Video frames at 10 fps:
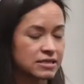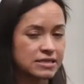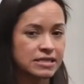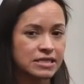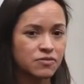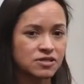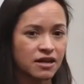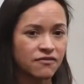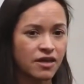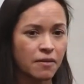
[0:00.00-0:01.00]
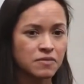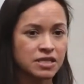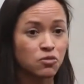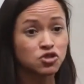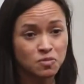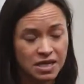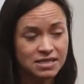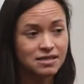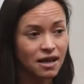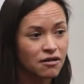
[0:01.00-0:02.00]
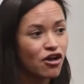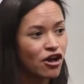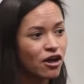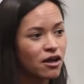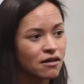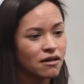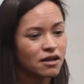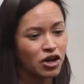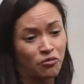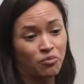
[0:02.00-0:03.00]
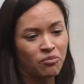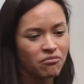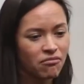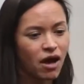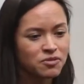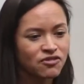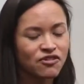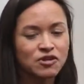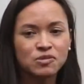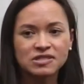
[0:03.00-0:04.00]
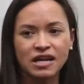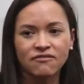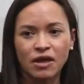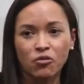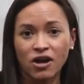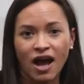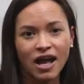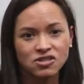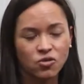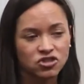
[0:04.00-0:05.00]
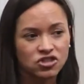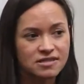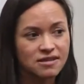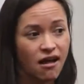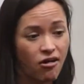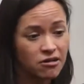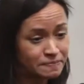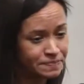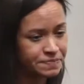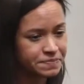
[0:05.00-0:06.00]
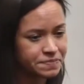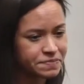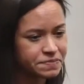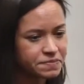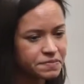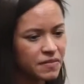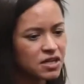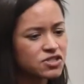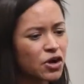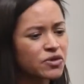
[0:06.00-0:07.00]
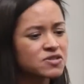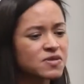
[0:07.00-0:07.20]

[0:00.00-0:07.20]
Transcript: to 60% of them did, which means that you know, up to 50% of them were not asked questions at all. So this